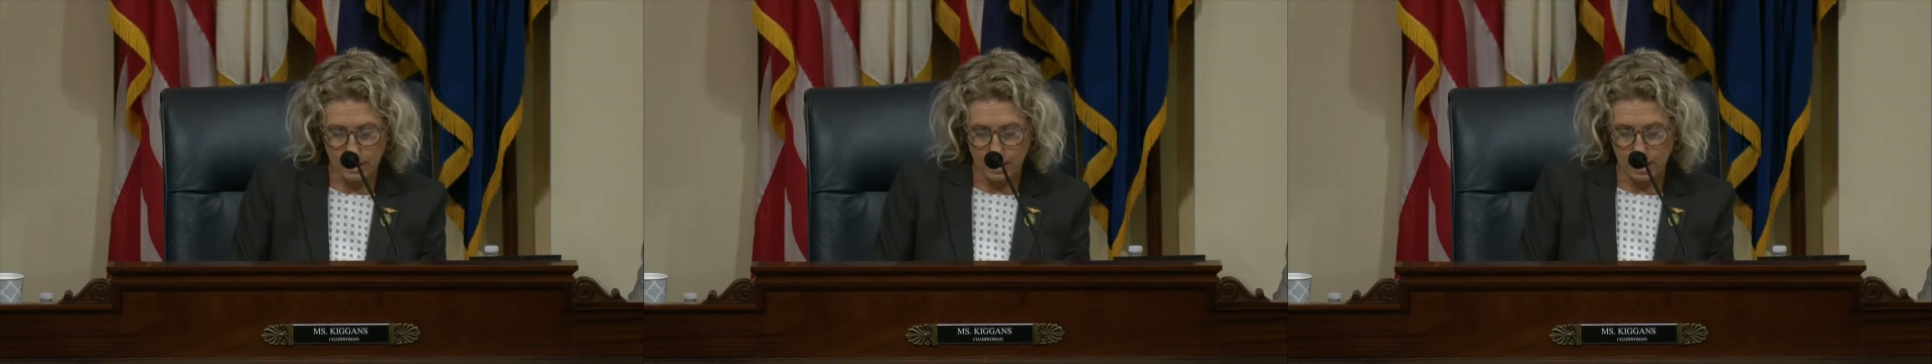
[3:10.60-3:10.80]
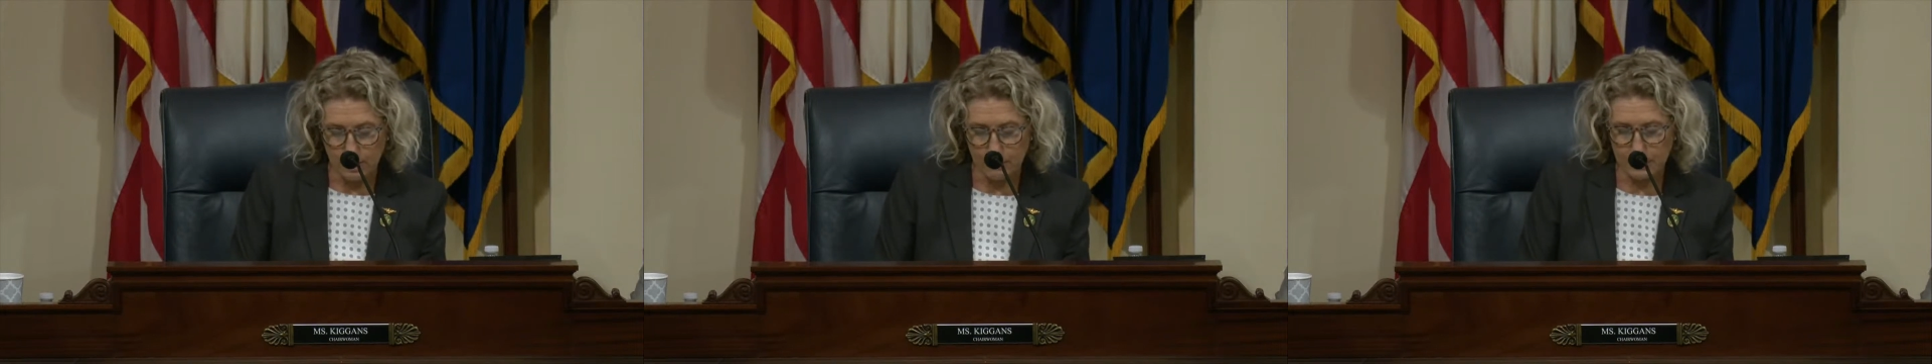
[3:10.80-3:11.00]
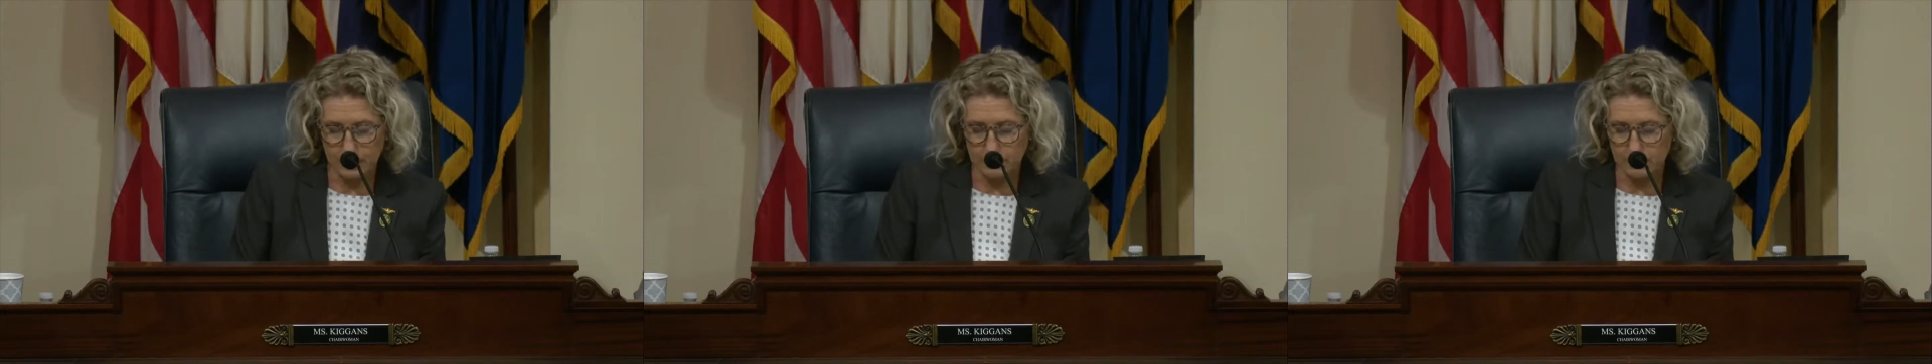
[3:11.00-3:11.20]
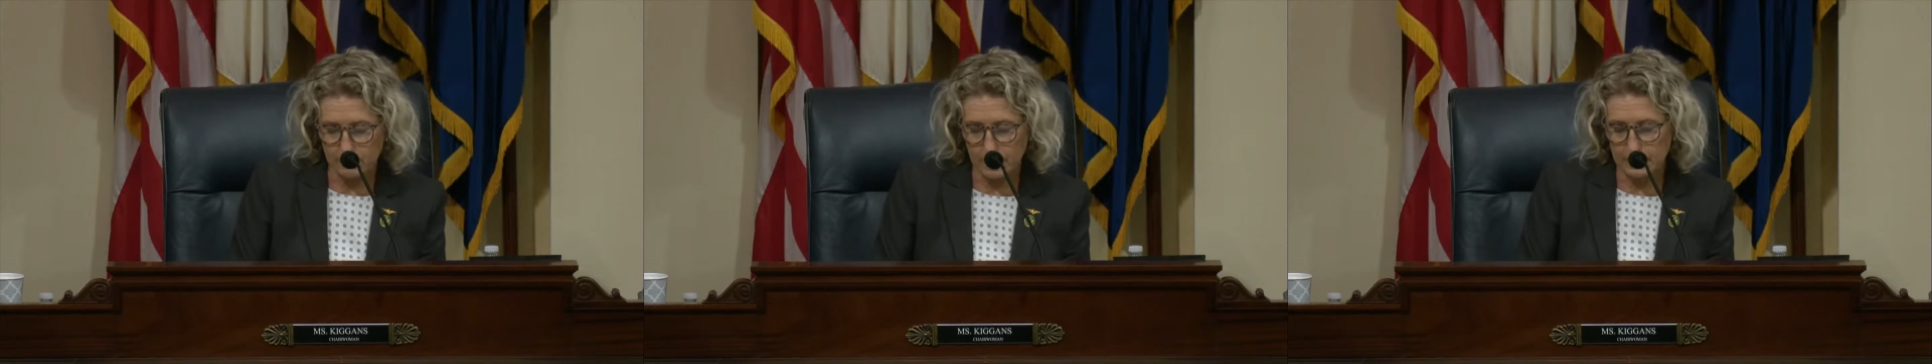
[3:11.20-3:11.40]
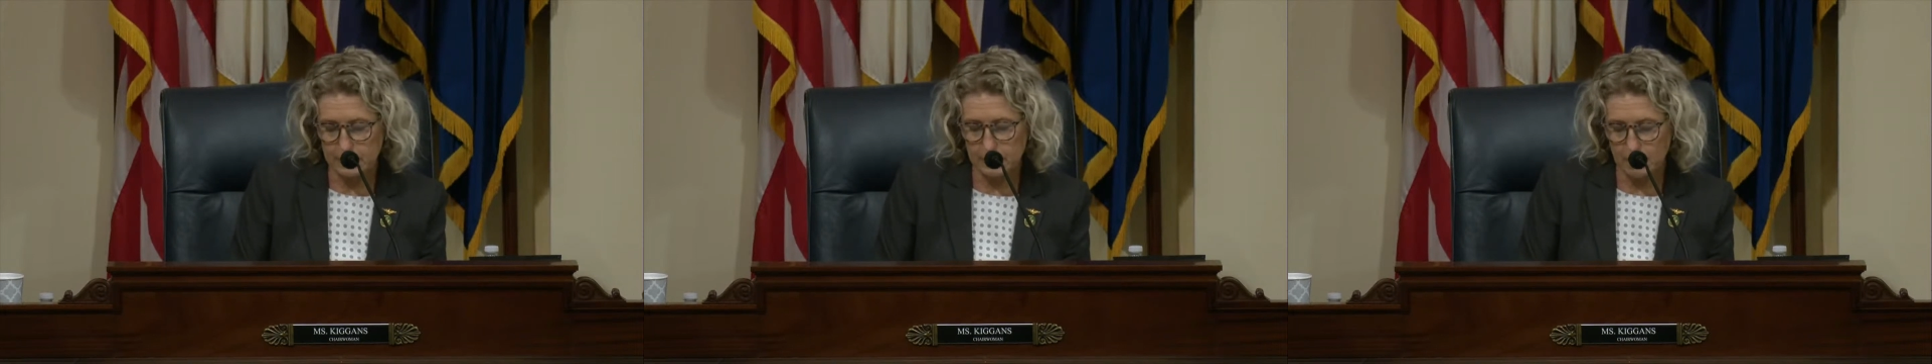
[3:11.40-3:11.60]
I would also
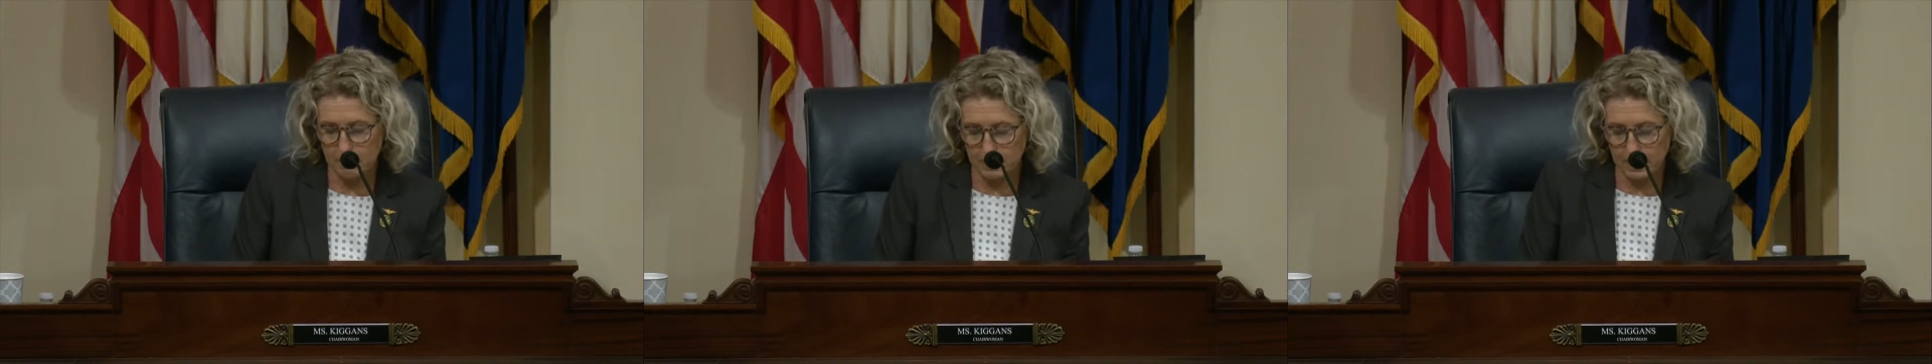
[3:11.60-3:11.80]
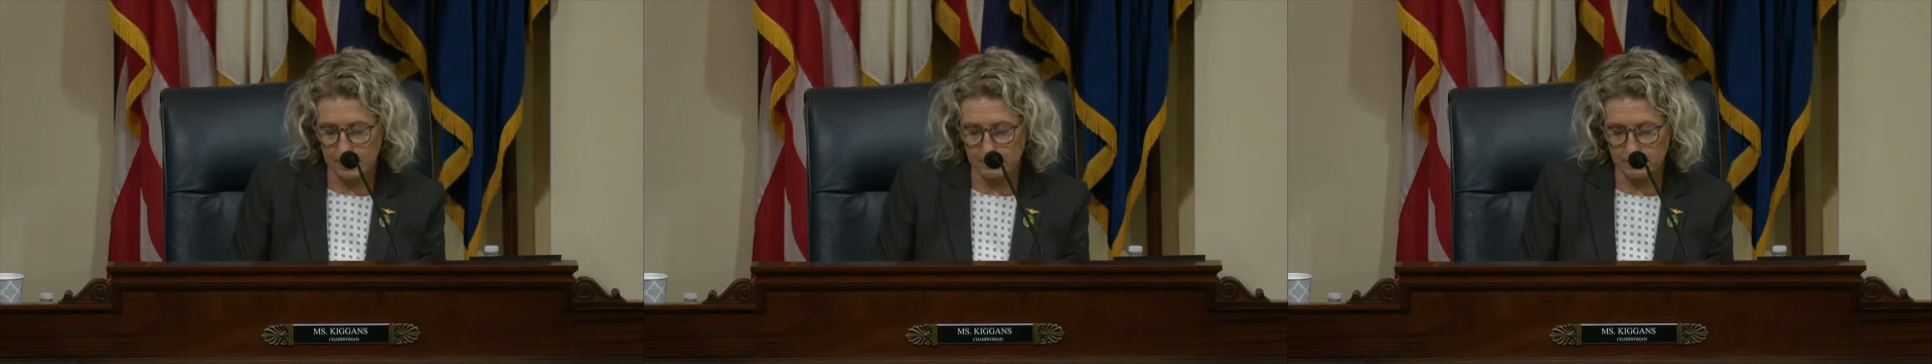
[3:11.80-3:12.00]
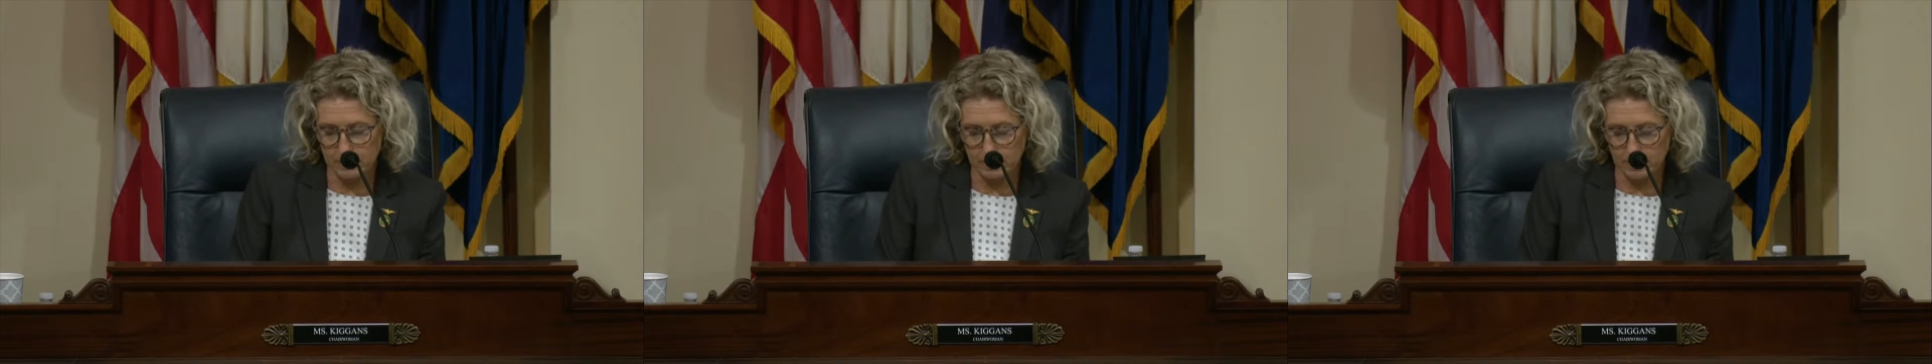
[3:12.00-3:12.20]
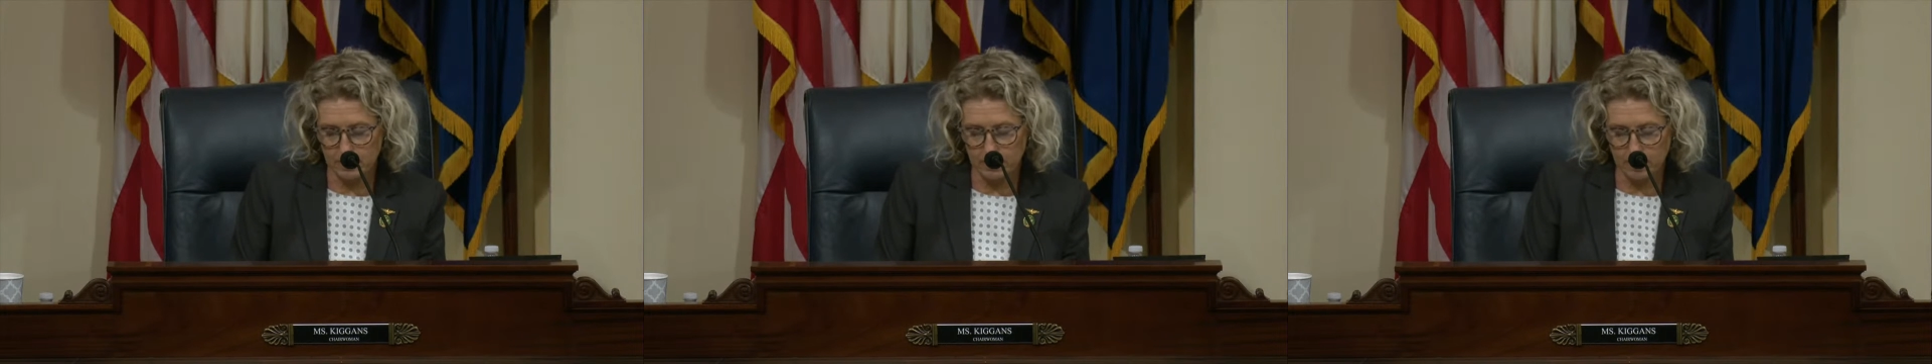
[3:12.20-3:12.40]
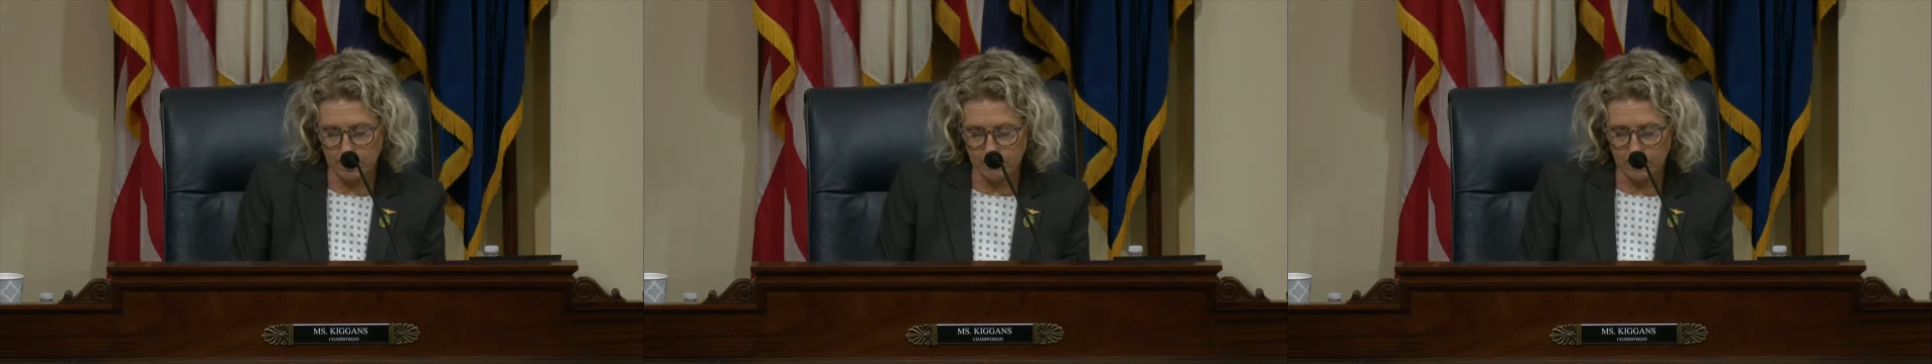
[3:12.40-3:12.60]
like to note my concern
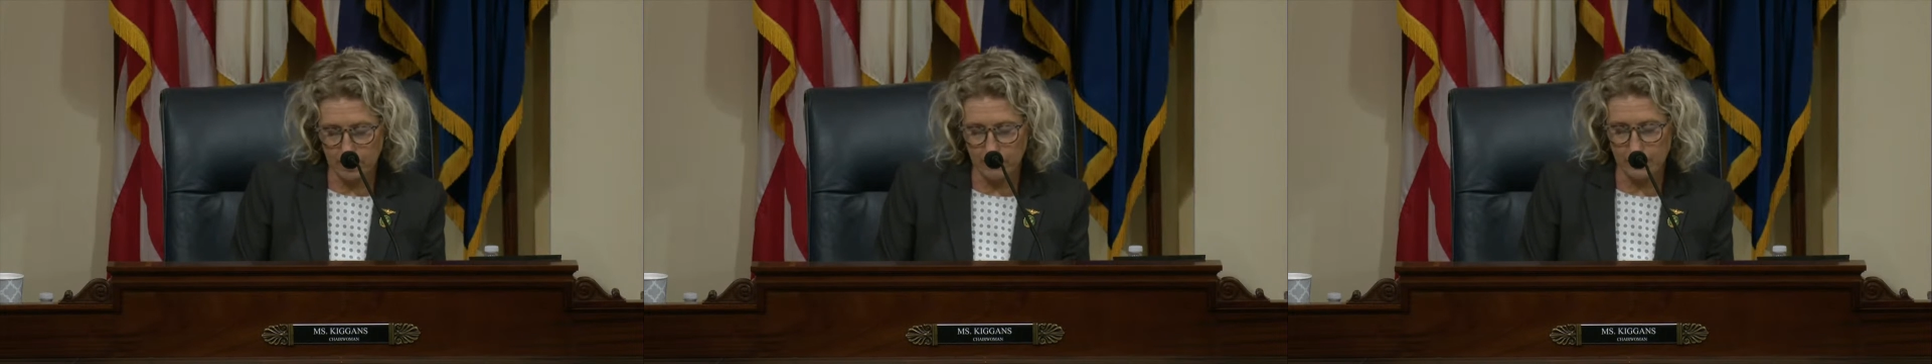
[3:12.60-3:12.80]
over our